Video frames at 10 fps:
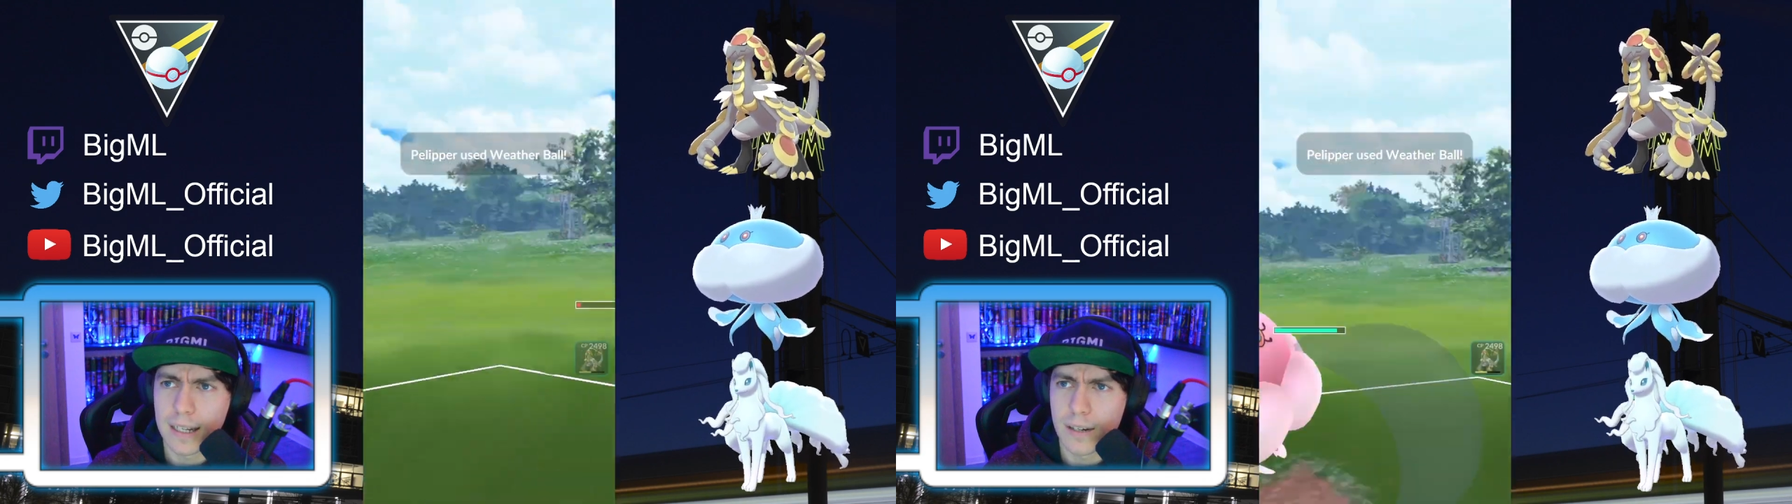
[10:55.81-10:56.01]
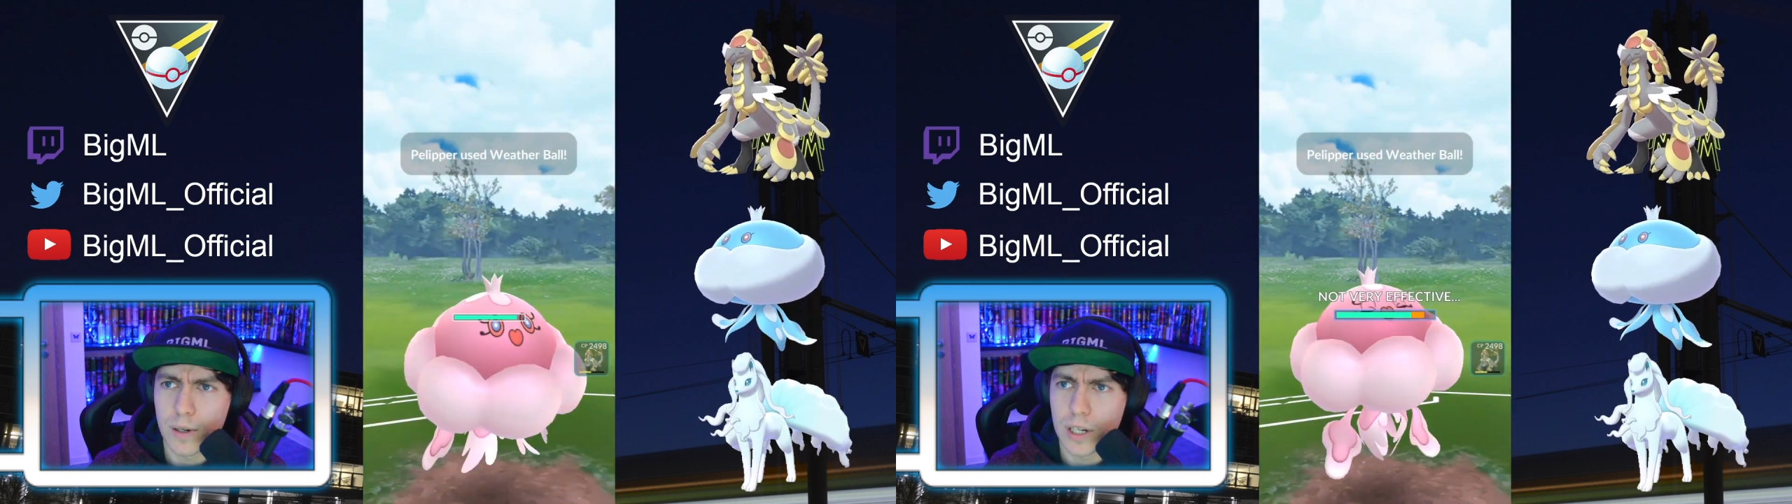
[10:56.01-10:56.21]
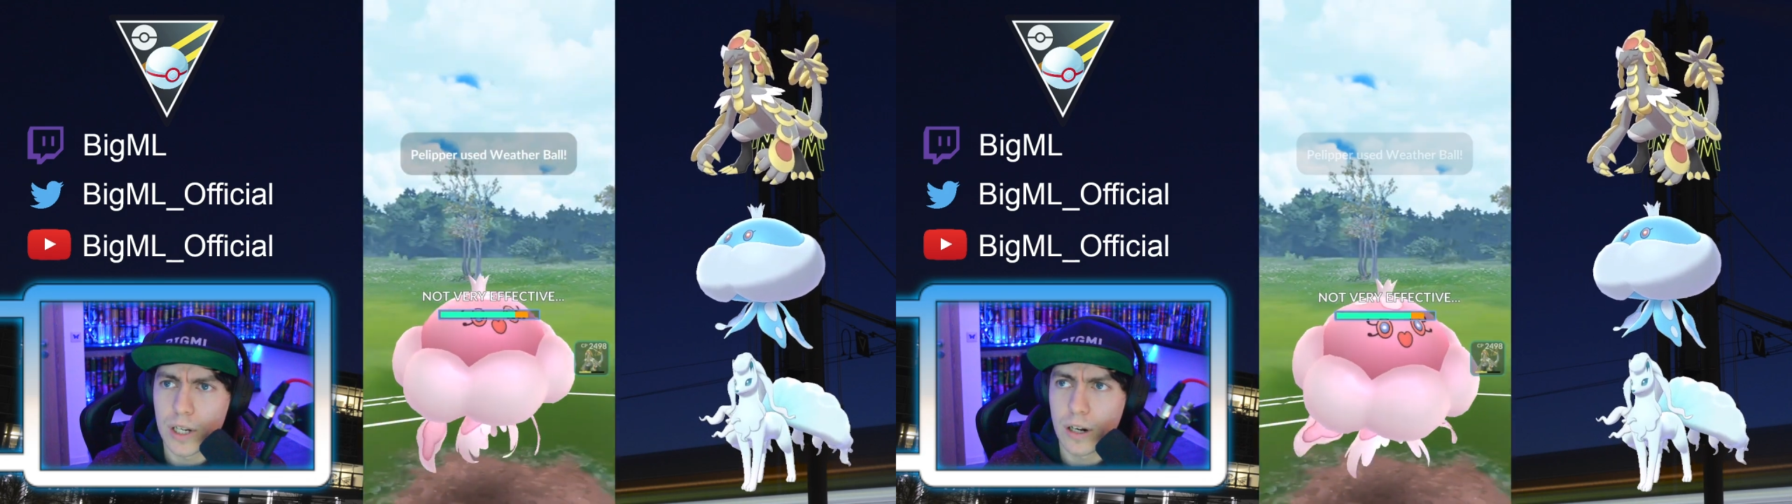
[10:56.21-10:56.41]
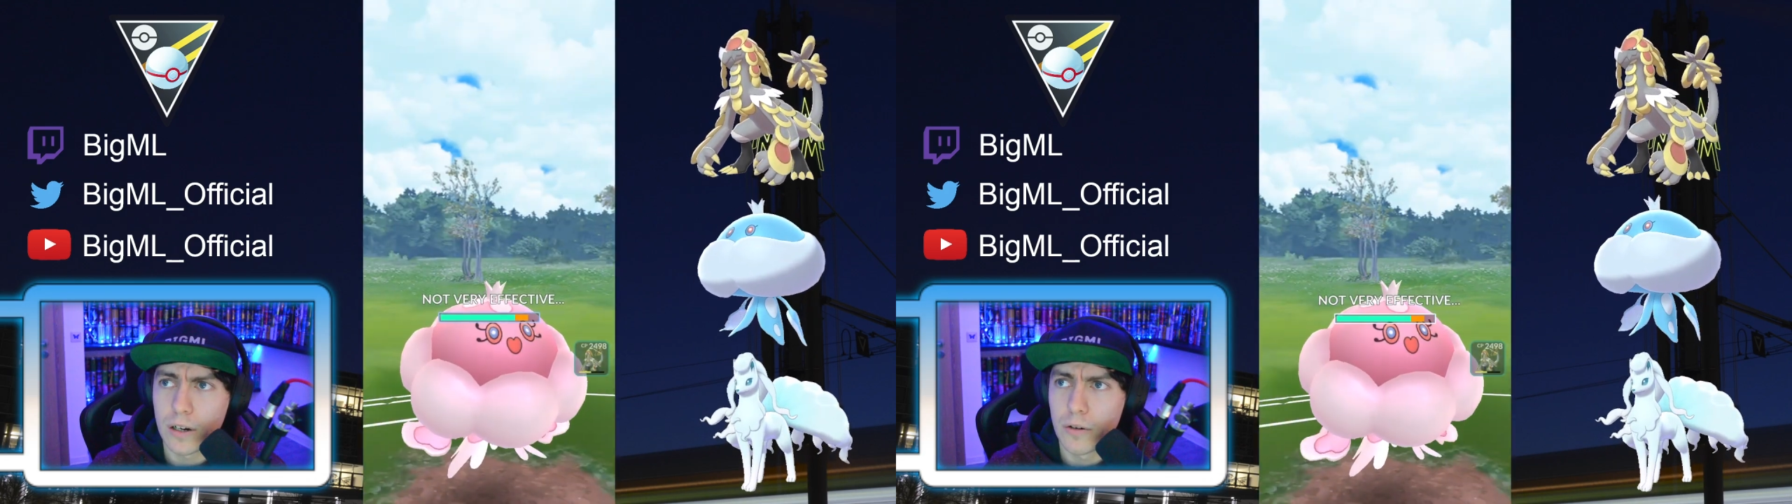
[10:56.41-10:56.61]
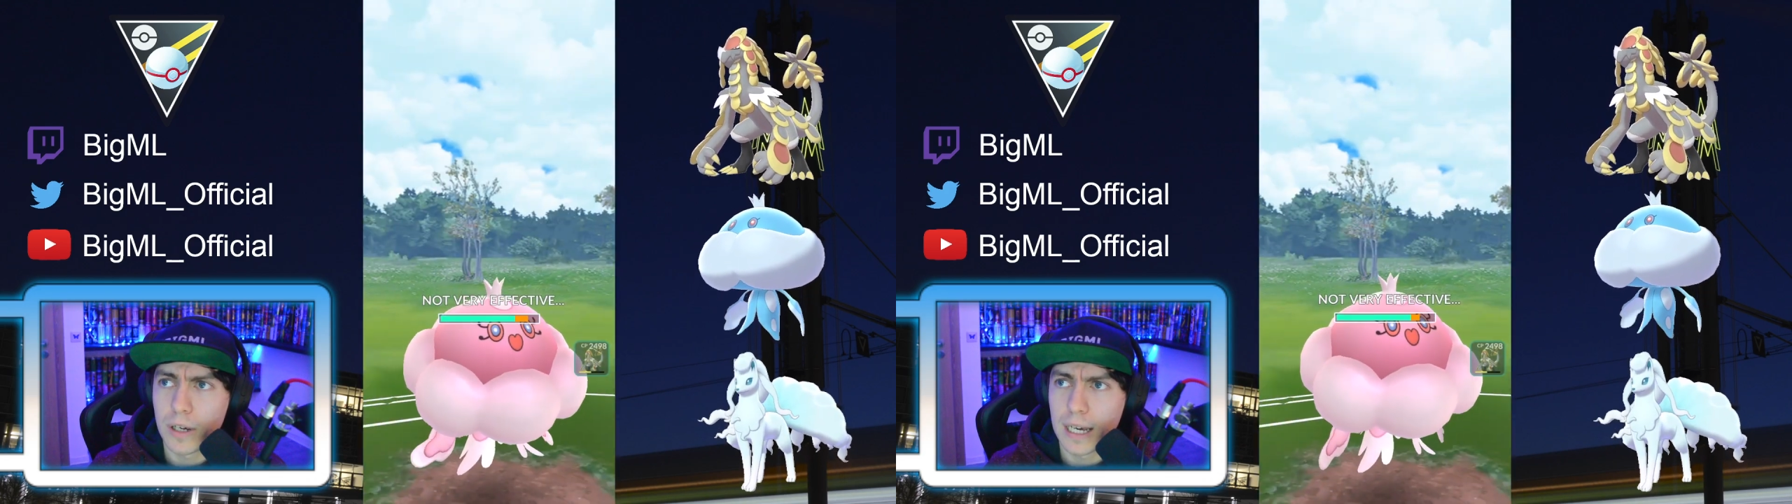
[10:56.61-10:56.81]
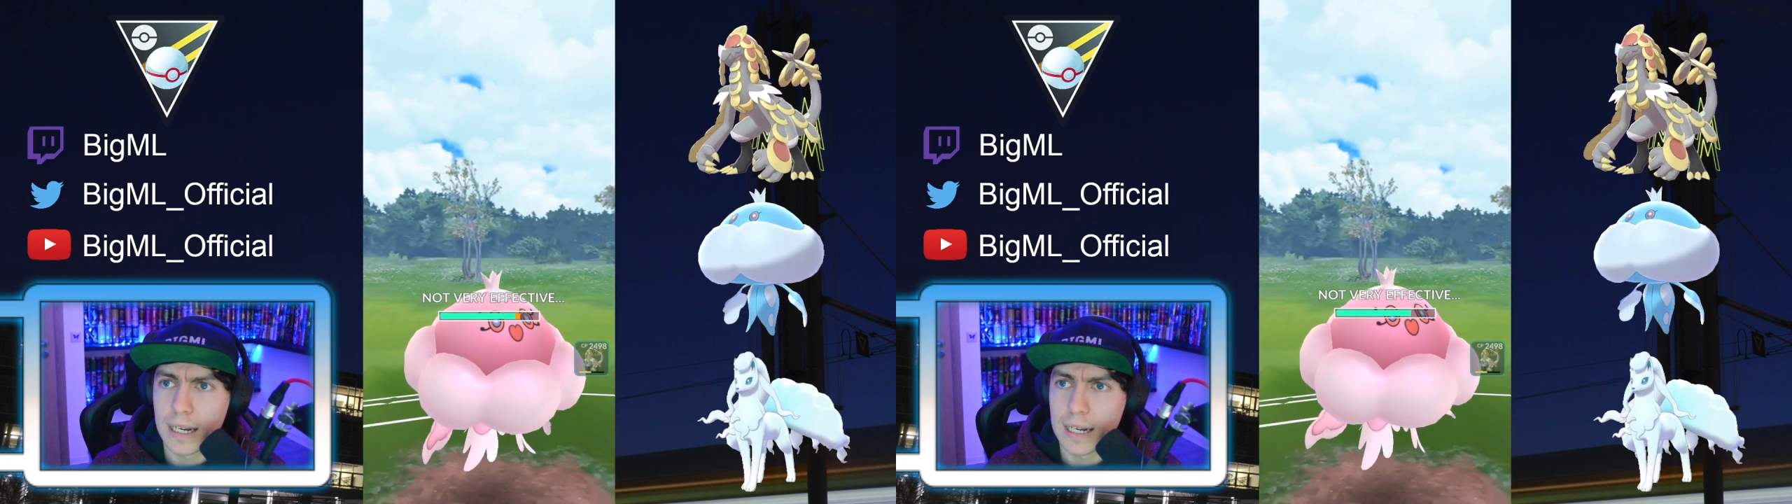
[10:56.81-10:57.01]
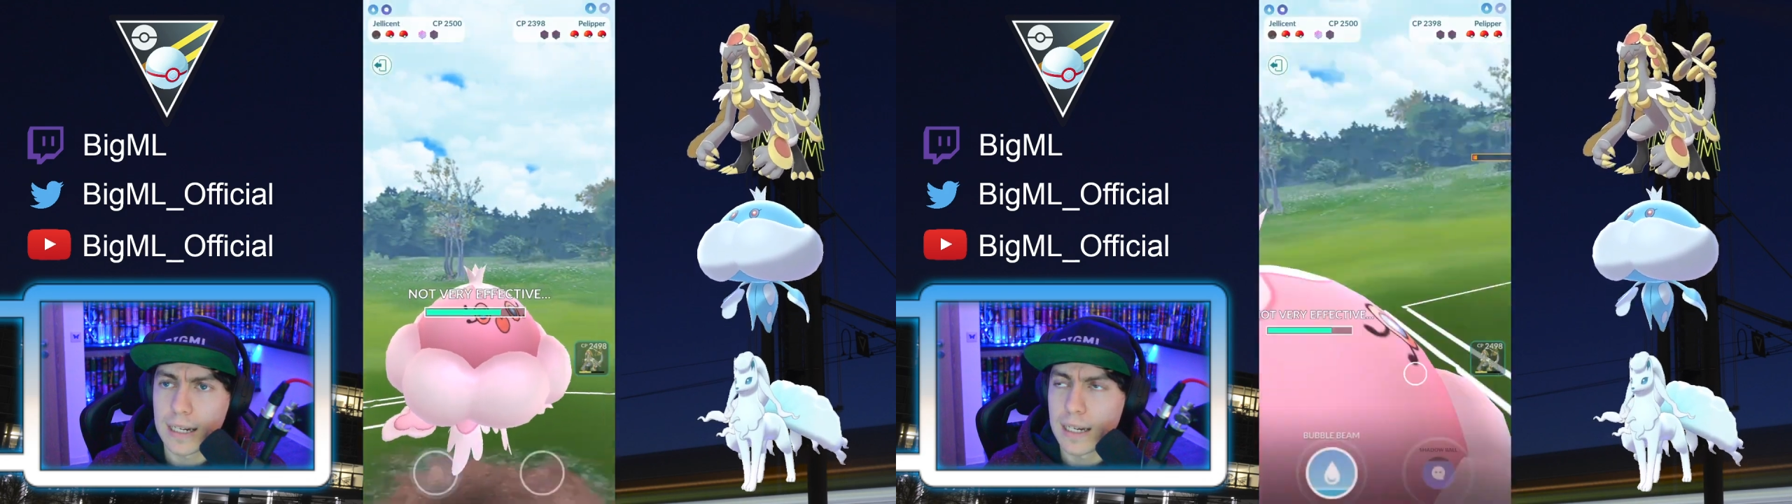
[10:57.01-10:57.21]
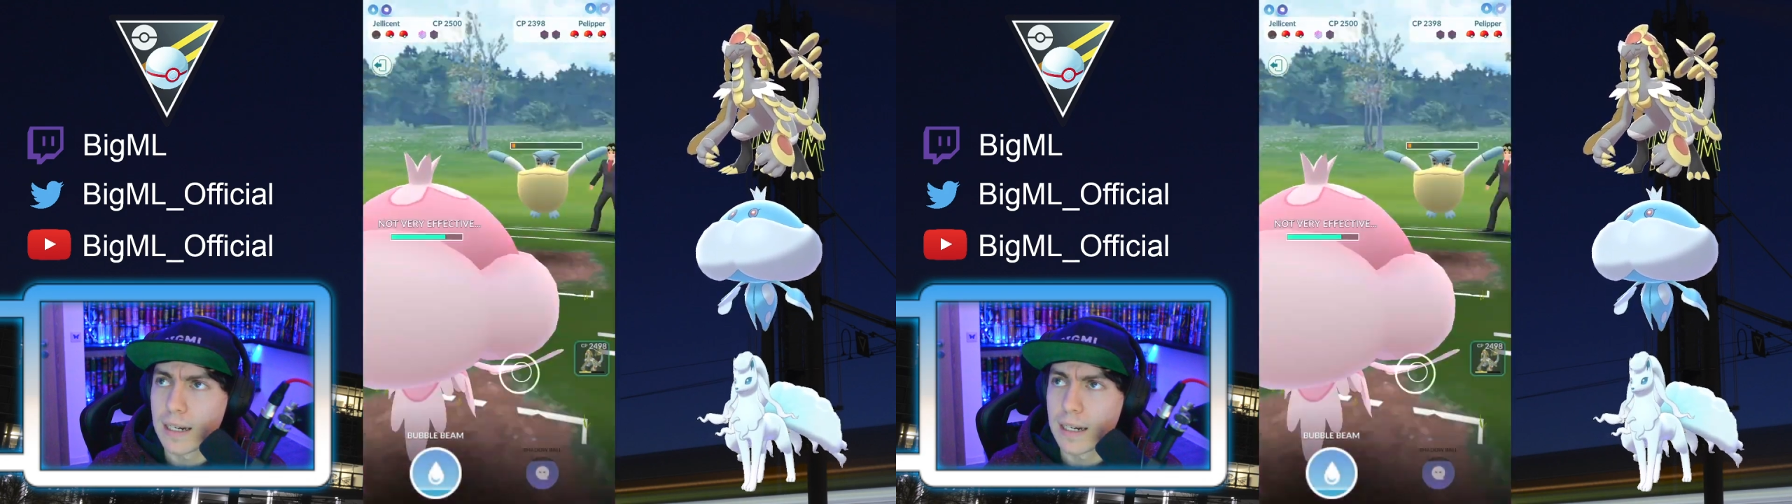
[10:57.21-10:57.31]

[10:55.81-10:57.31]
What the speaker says: was not a Hurricane yet.